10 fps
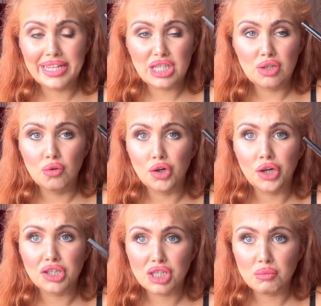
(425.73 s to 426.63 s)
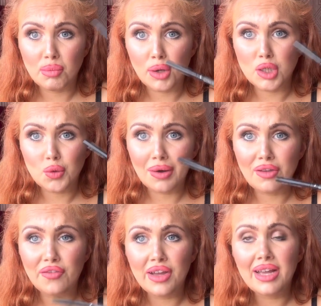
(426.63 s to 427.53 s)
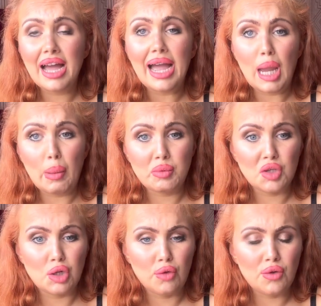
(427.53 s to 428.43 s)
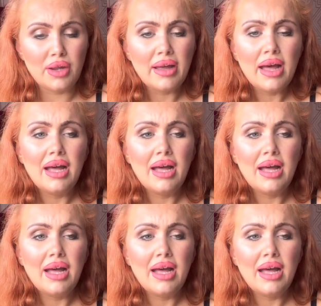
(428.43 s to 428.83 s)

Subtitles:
It's so good, it doesn't budge or anything. I absolutely love it.